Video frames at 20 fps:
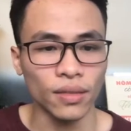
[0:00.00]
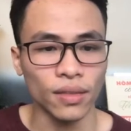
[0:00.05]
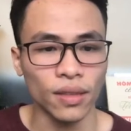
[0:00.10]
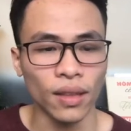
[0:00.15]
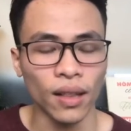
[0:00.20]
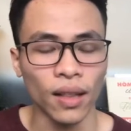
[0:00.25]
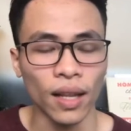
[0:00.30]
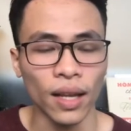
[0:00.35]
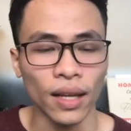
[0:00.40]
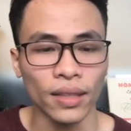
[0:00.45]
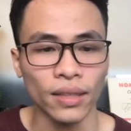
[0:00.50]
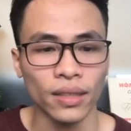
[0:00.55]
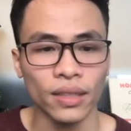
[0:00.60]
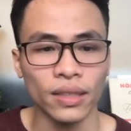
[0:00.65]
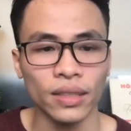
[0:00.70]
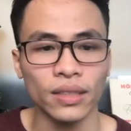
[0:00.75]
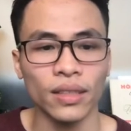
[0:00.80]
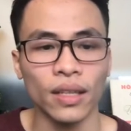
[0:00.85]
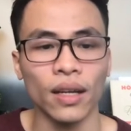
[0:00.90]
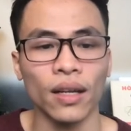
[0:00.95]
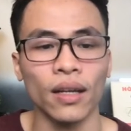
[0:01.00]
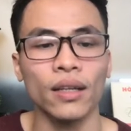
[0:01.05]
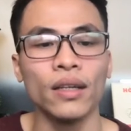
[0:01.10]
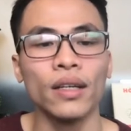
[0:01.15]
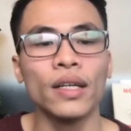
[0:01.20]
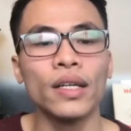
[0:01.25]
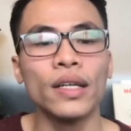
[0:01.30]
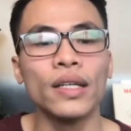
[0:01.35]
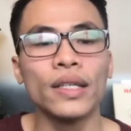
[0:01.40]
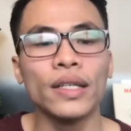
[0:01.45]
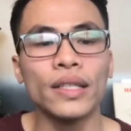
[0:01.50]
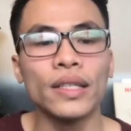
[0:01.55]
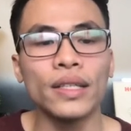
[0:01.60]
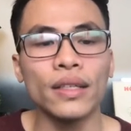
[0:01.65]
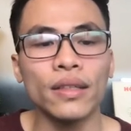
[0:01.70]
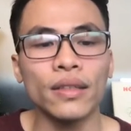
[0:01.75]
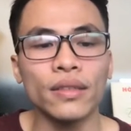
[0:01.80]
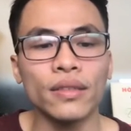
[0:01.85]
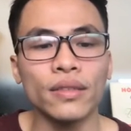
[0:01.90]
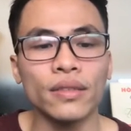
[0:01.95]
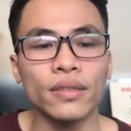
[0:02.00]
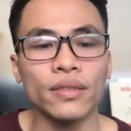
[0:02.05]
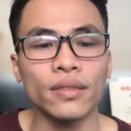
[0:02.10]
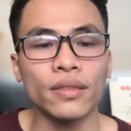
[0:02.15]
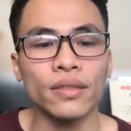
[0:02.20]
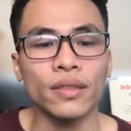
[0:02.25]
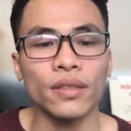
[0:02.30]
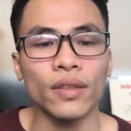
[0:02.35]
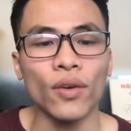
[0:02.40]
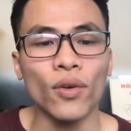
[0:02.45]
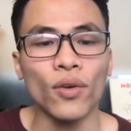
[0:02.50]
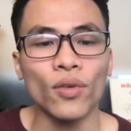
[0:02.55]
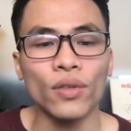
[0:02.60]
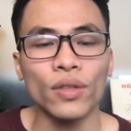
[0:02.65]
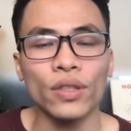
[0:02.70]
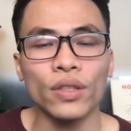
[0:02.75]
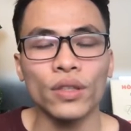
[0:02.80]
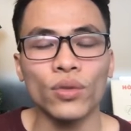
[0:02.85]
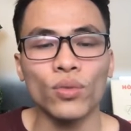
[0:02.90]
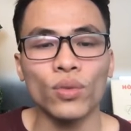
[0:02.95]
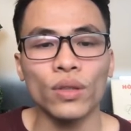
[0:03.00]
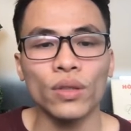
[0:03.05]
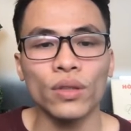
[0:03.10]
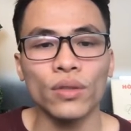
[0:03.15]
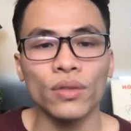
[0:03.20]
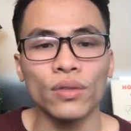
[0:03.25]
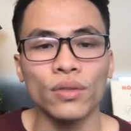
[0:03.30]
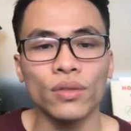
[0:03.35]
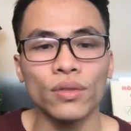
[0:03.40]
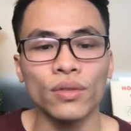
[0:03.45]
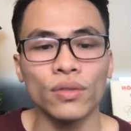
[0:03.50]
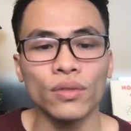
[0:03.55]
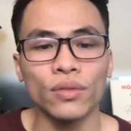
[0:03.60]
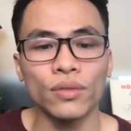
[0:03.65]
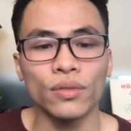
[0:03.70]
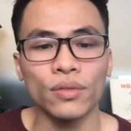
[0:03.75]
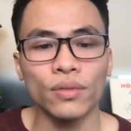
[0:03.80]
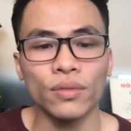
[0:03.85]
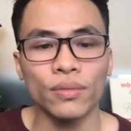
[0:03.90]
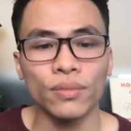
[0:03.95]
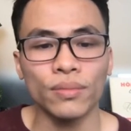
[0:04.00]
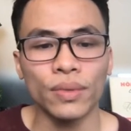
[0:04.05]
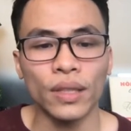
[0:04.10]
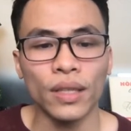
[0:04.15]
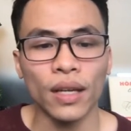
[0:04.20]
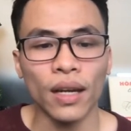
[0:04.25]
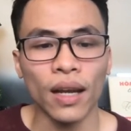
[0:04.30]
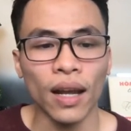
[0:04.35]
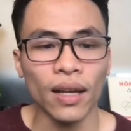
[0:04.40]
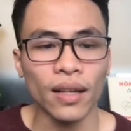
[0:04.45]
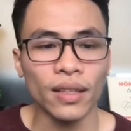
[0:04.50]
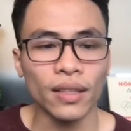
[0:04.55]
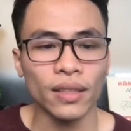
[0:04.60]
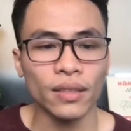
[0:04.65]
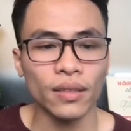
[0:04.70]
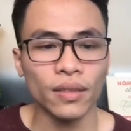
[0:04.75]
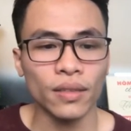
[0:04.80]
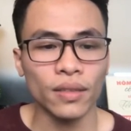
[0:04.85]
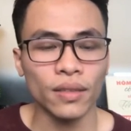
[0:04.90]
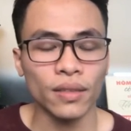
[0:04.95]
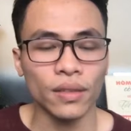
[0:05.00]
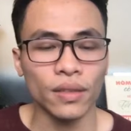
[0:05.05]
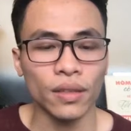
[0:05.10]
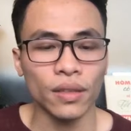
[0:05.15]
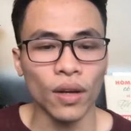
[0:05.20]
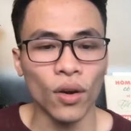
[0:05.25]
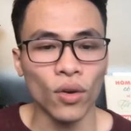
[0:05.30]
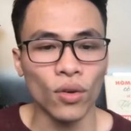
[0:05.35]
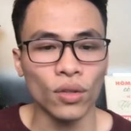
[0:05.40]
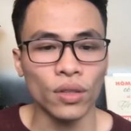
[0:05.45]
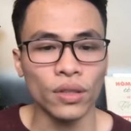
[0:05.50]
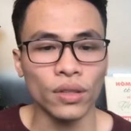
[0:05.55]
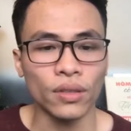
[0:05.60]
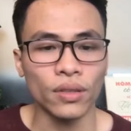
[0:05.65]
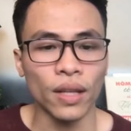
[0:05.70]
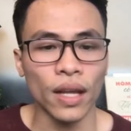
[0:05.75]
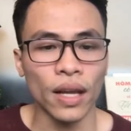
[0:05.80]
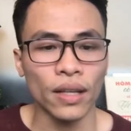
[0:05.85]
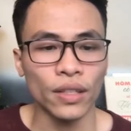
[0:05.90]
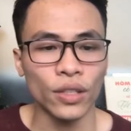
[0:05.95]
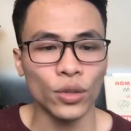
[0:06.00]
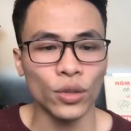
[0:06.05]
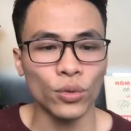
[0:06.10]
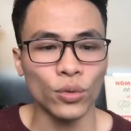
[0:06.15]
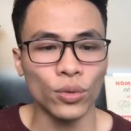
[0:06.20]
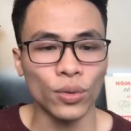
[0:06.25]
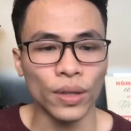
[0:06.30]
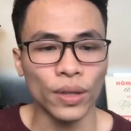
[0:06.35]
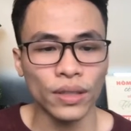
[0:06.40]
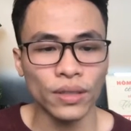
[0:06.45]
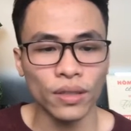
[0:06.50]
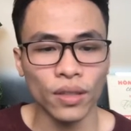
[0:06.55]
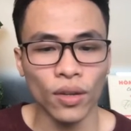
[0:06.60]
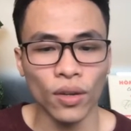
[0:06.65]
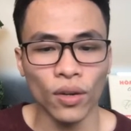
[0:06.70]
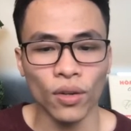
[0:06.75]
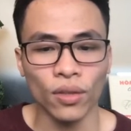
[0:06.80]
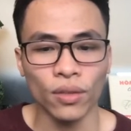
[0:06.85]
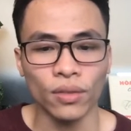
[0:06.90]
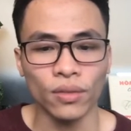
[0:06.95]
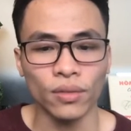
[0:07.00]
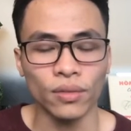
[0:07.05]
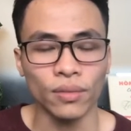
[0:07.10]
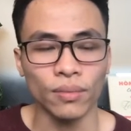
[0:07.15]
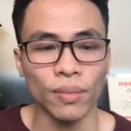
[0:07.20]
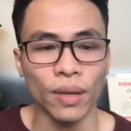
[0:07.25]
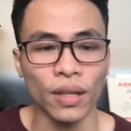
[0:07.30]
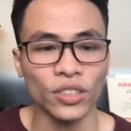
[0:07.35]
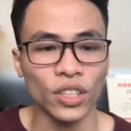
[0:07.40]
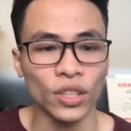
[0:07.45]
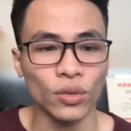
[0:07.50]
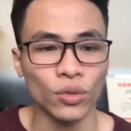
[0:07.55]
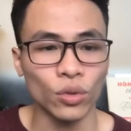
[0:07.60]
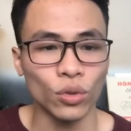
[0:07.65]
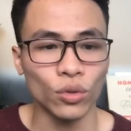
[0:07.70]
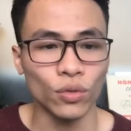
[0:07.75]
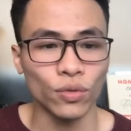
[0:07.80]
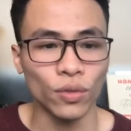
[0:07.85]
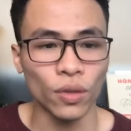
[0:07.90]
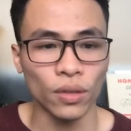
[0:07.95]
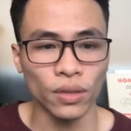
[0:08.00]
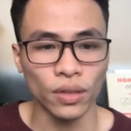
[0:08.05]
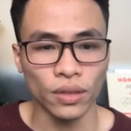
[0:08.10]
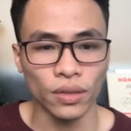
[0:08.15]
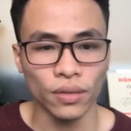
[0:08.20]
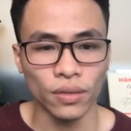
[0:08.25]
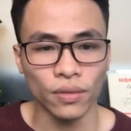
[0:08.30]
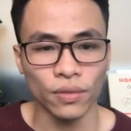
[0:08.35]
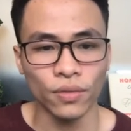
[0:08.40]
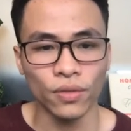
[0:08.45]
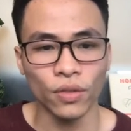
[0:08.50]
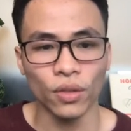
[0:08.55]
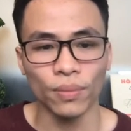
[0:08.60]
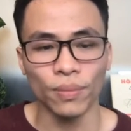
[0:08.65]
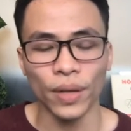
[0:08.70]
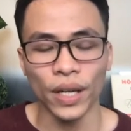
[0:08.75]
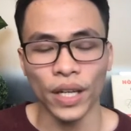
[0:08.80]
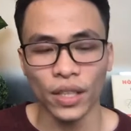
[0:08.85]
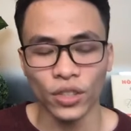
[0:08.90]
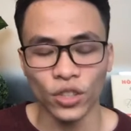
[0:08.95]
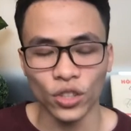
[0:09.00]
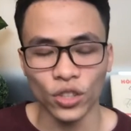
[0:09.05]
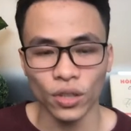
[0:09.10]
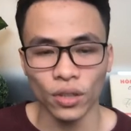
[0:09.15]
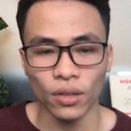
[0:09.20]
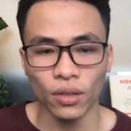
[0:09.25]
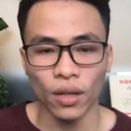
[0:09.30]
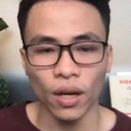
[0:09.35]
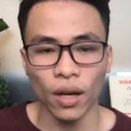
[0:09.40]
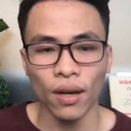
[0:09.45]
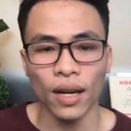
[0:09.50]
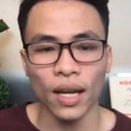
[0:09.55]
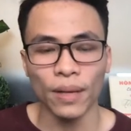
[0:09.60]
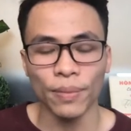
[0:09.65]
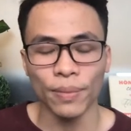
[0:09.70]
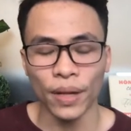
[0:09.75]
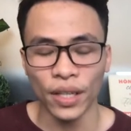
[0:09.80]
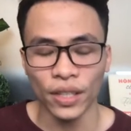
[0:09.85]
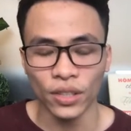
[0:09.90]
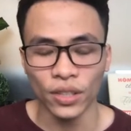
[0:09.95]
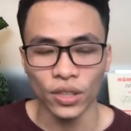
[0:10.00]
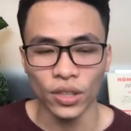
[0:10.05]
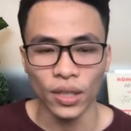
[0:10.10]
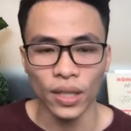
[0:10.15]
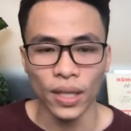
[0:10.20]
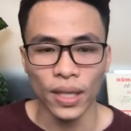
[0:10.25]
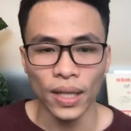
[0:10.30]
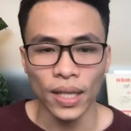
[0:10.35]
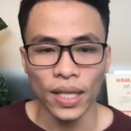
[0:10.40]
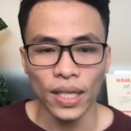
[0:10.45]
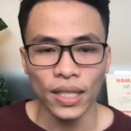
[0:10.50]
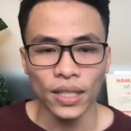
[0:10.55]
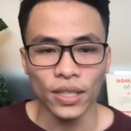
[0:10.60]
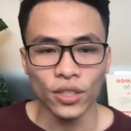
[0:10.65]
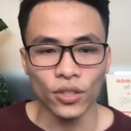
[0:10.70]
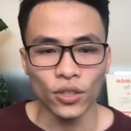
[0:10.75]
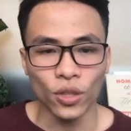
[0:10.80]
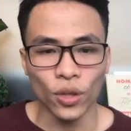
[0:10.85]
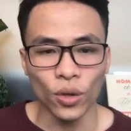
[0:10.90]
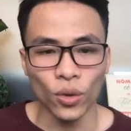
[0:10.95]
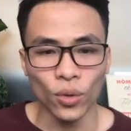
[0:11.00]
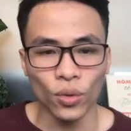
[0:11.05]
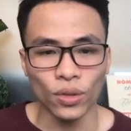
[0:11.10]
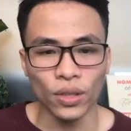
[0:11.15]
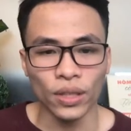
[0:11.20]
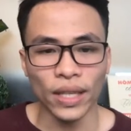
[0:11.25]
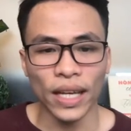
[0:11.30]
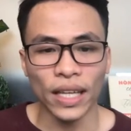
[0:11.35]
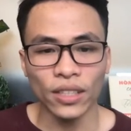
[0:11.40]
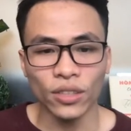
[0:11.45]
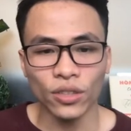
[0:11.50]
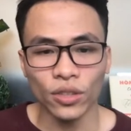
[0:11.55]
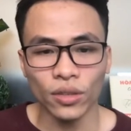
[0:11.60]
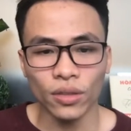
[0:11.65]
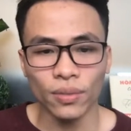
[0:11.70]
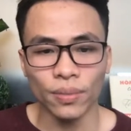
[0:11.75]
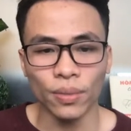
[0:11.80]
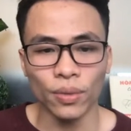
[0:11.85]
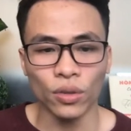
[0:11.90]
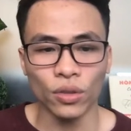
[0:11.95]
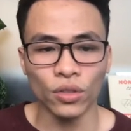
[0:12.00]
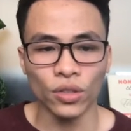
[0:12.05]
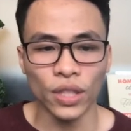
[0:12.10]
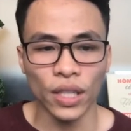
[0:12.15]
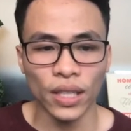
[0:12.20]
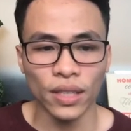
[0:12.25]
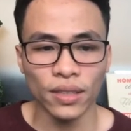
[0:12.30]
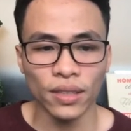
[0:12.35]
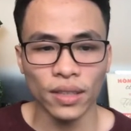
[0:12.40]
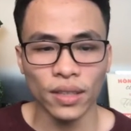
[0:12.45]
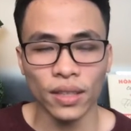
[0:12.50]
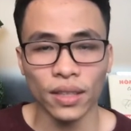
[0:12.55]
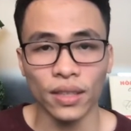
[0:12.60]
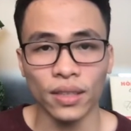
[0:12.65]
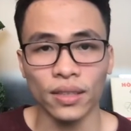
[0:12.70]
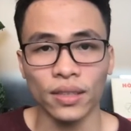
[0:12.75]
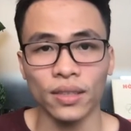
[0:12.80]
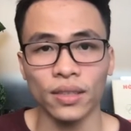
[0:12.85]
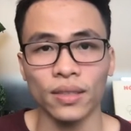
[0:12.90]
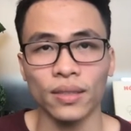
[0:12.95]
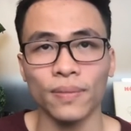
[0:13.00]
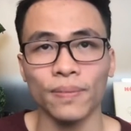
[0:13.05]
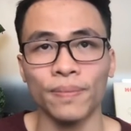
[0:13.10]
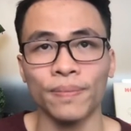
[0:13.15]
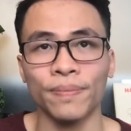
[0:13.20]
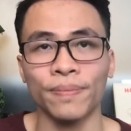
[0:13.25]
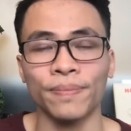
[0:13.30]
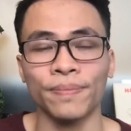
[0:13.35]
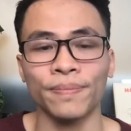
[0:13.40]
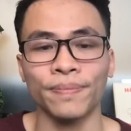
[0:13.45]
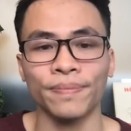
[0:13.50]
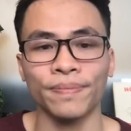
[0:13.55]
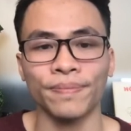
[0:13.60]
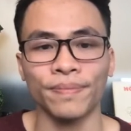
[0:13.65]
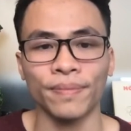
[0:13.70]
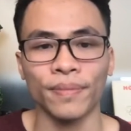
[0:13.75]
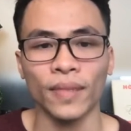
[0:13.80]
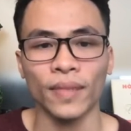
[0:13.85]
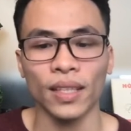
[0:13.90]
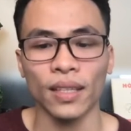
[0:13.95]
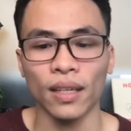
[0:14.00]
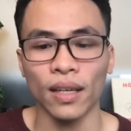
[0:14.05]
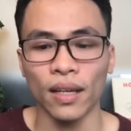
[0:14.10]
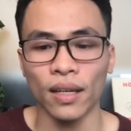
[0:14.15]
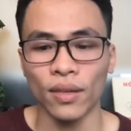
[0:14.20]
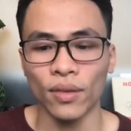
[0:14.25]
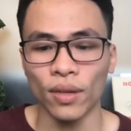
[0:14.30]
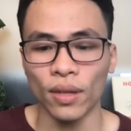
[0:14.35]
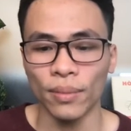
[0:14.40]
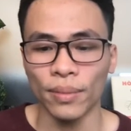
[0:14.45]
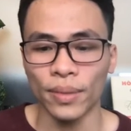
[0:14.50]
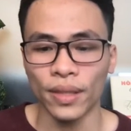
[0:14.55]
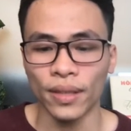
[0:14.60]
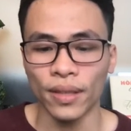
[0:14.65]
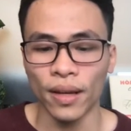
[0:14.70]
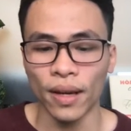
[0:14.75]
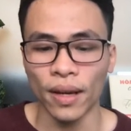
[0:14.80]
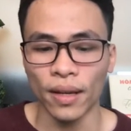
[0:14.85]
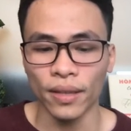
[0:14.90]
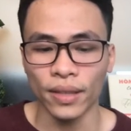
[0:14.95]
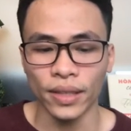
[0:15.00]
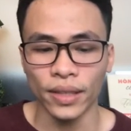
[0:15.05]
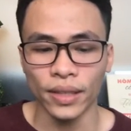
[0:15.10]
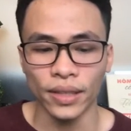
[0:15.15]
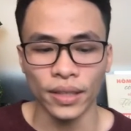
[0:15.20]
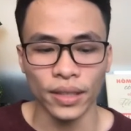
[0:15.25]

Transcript: like it the order will be like the order that you create on Magento front page, online page. So the cancel process is, I mean, that is